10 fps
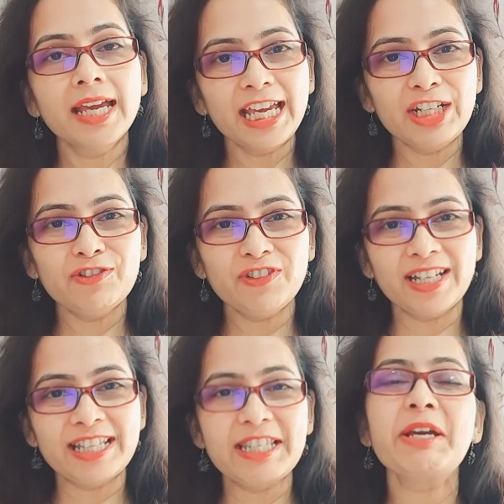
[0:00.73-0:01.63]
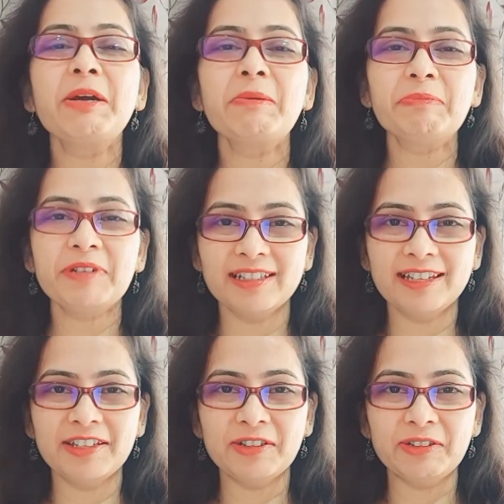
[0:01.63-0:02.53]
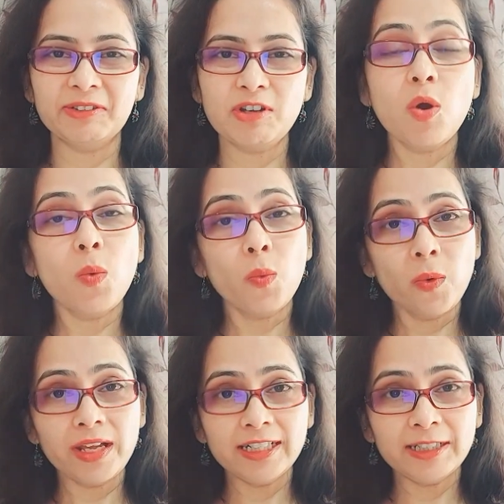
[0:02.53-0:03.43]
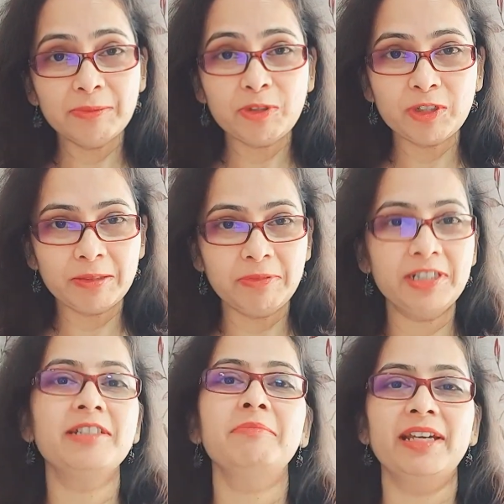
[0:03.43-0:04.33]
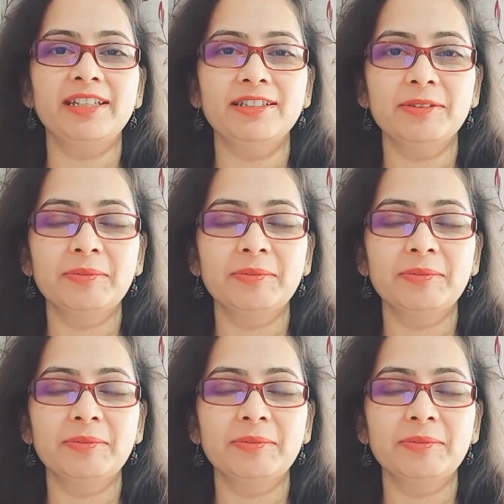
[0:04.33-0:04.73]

Hello friends, Pragya here. Welcome to Liberated Mind.